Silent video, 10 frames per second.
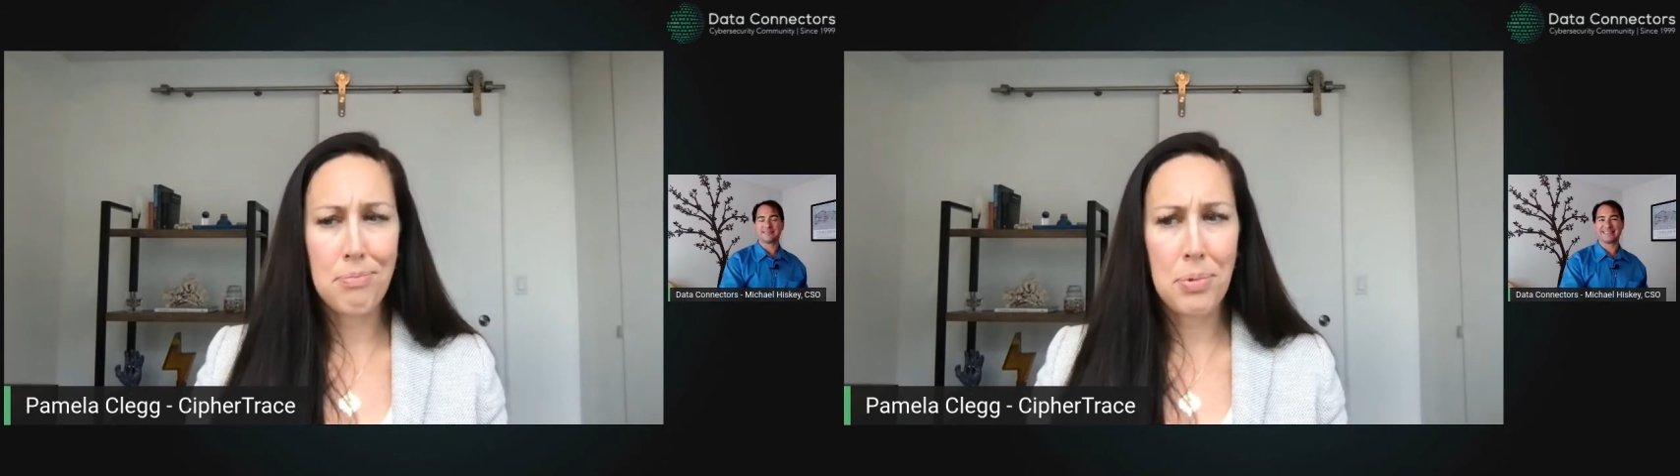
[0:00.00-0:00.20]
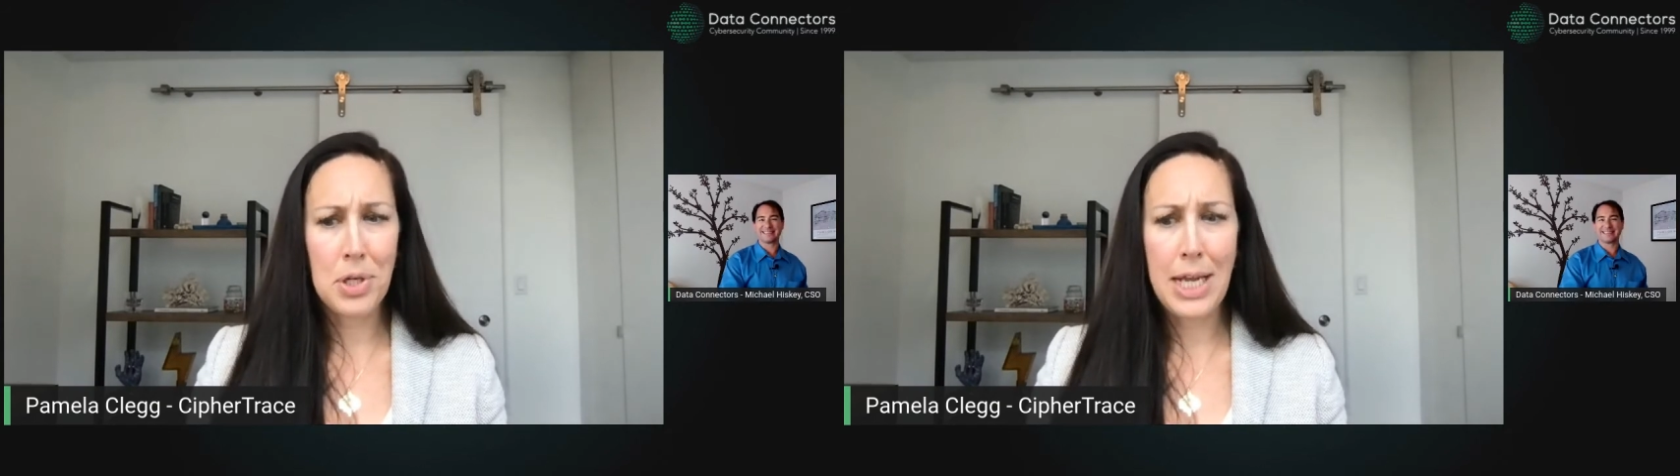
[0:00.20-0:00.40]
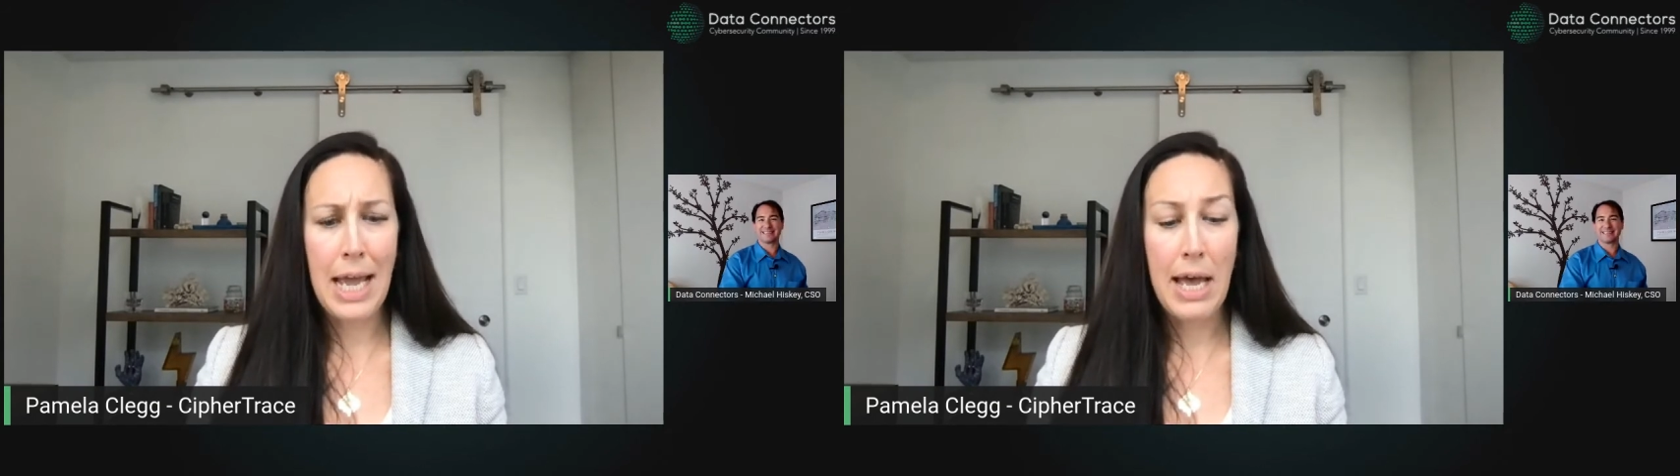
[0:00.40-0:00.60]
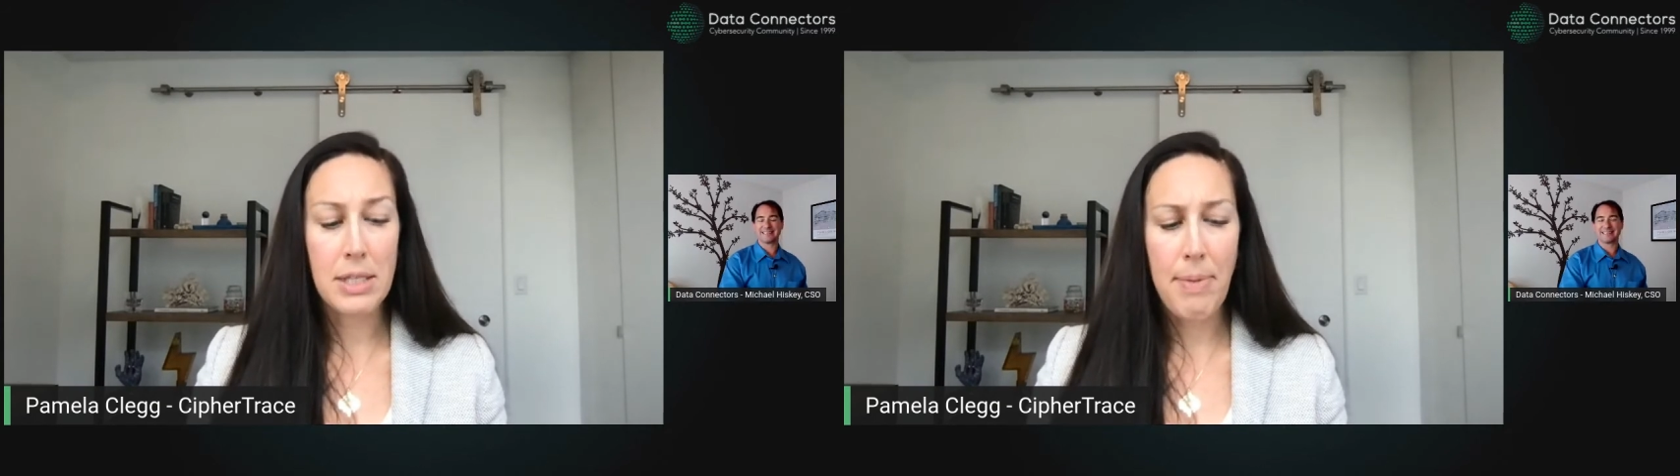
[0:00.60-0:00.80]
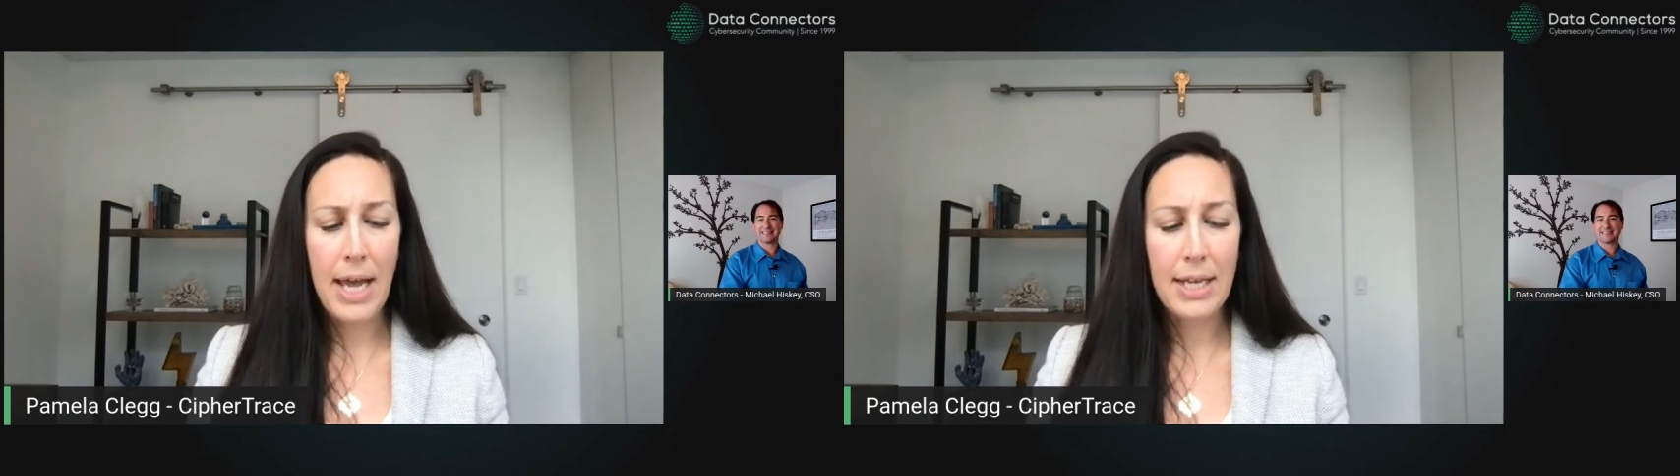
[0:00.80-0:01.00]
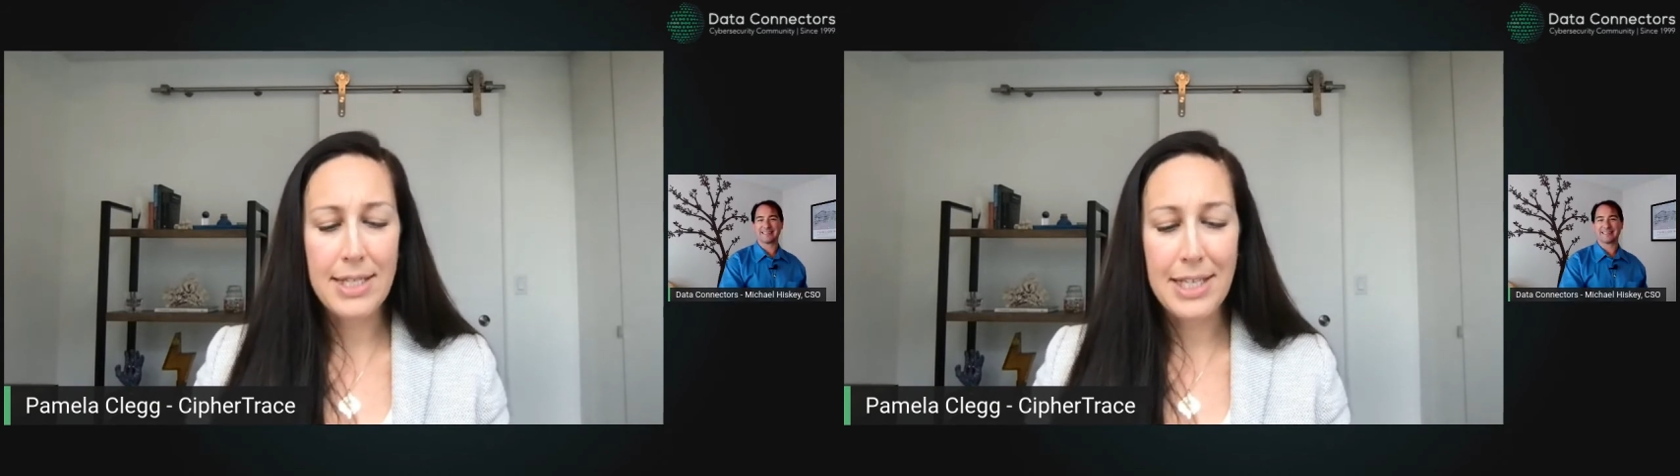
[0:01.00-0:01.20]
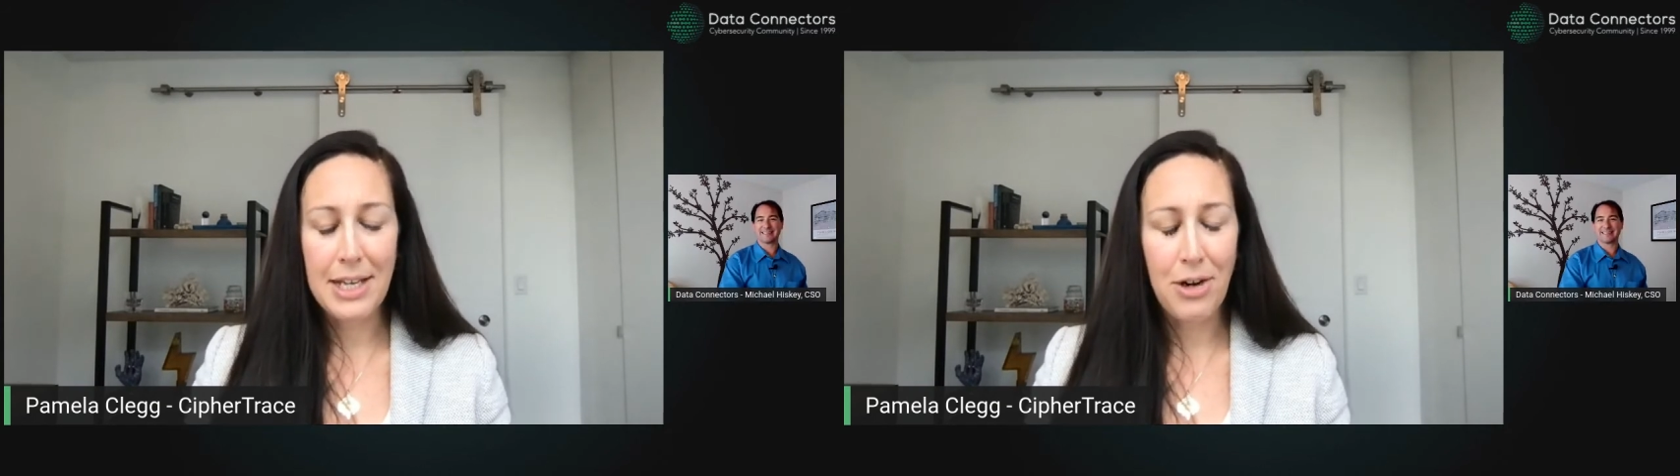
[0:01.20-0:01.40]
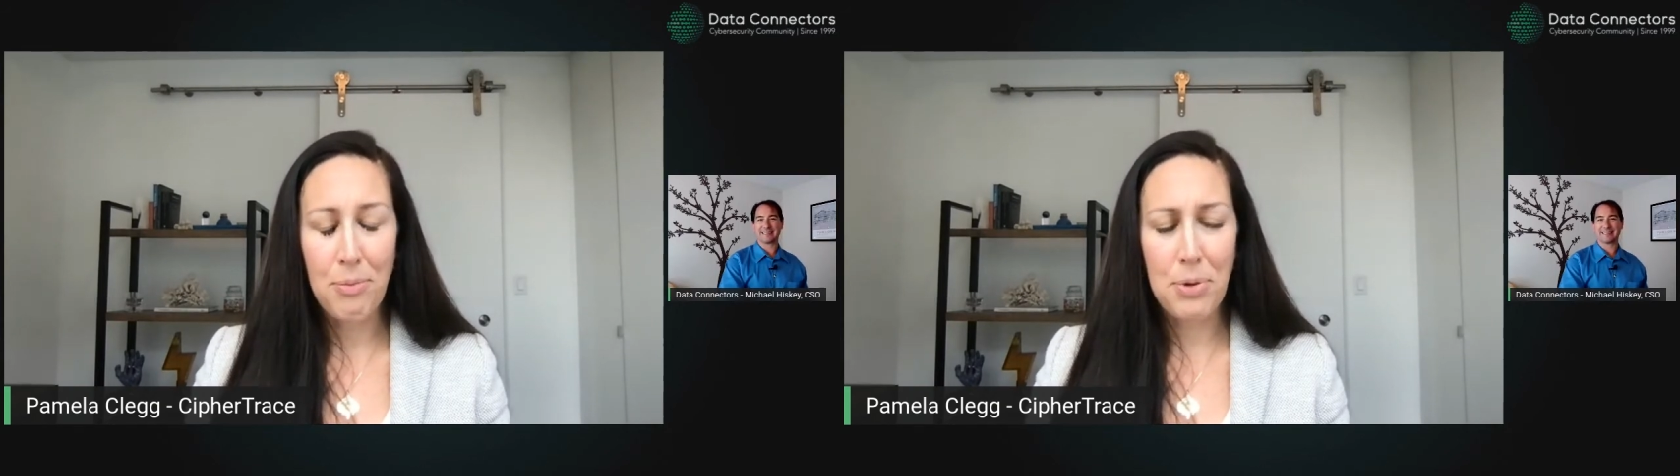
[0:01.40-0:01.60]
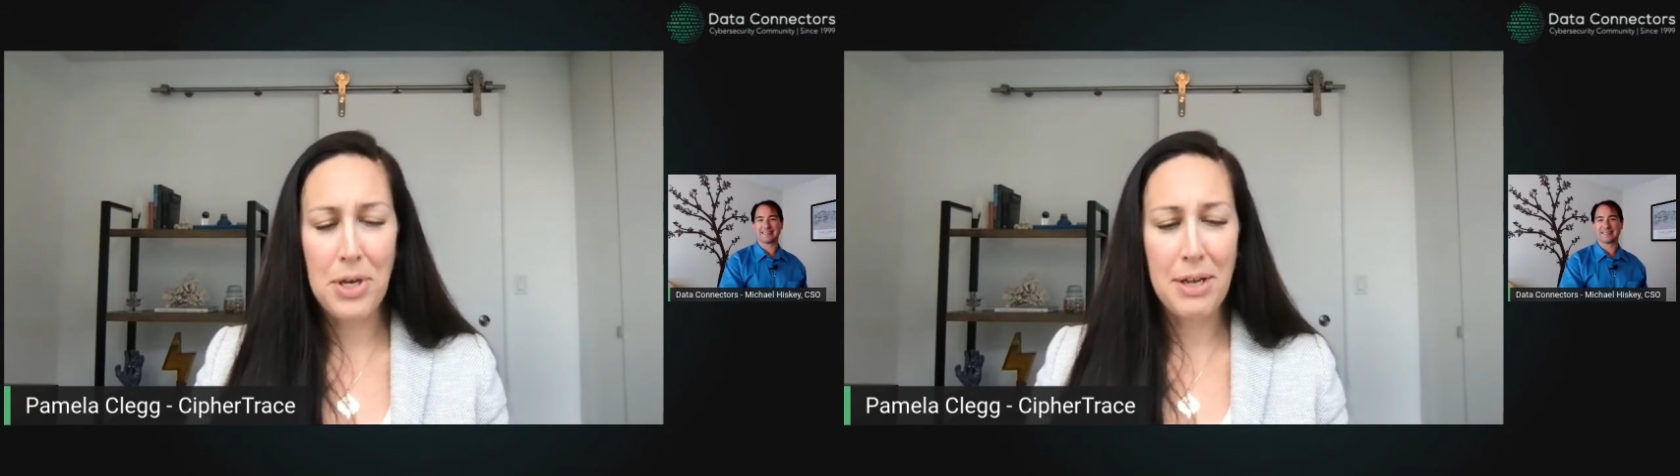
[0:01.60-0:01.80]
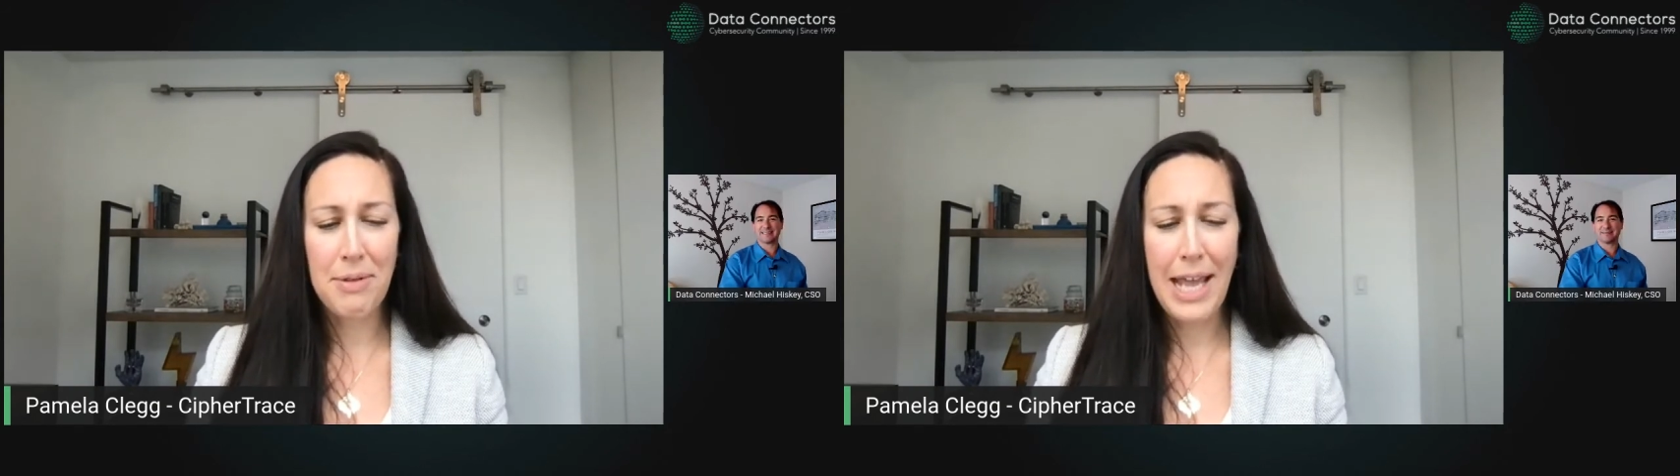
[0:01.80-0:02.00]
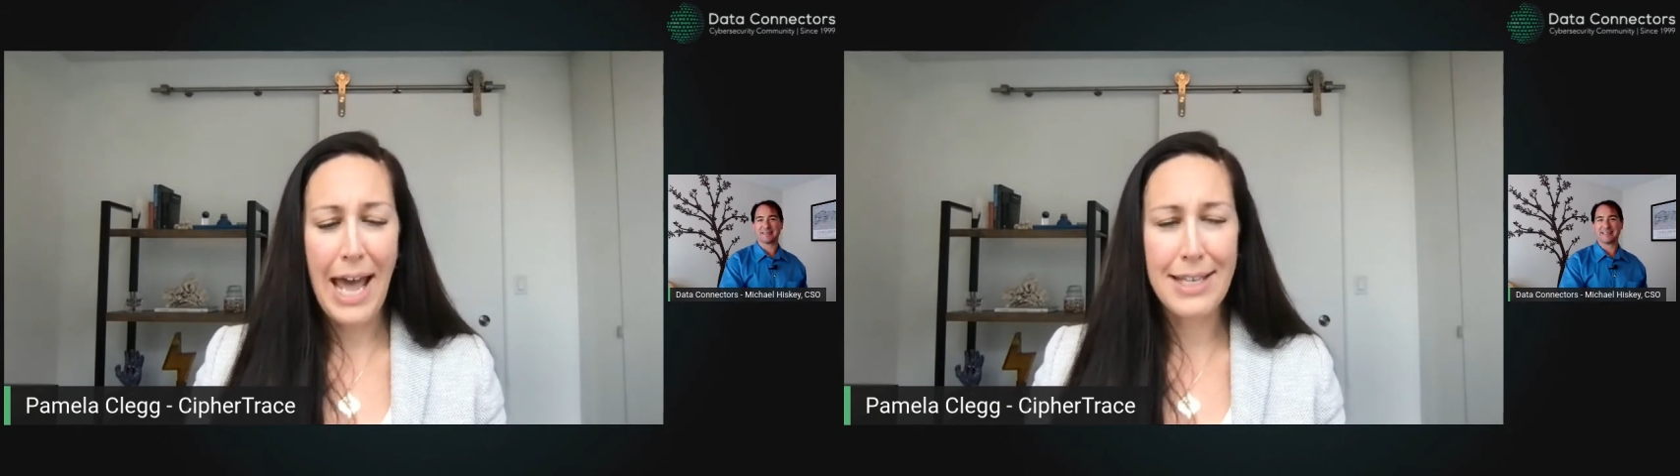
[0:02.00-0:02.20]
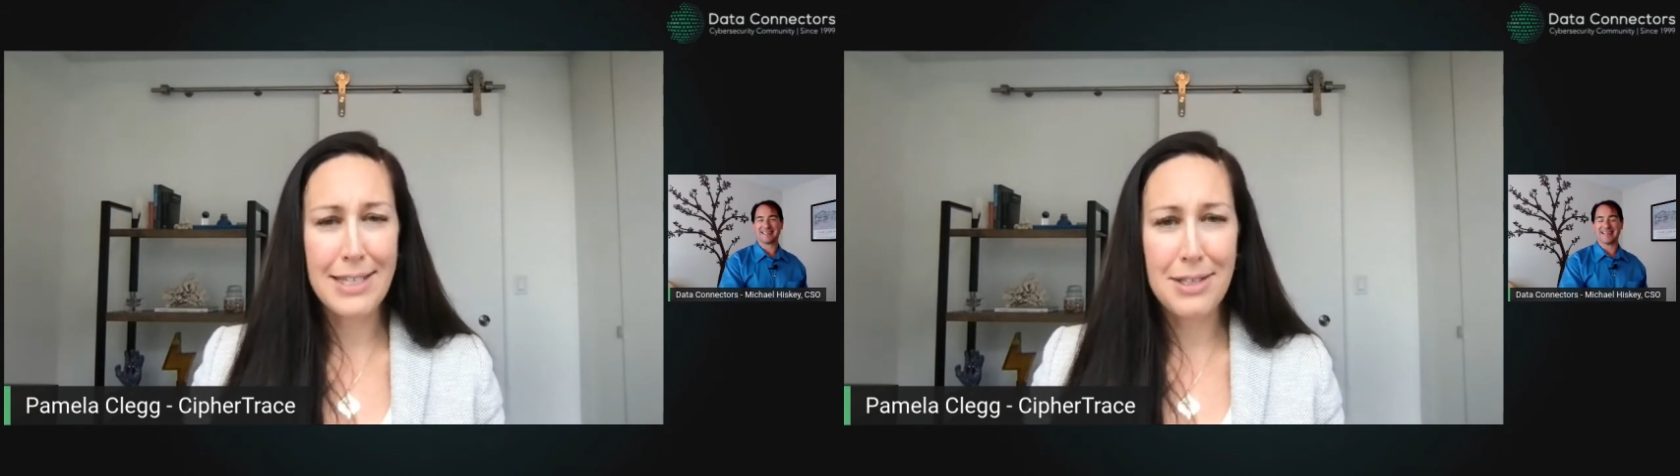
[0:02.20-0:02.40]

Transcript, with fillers: putting gas bags in, or putting gas yeah.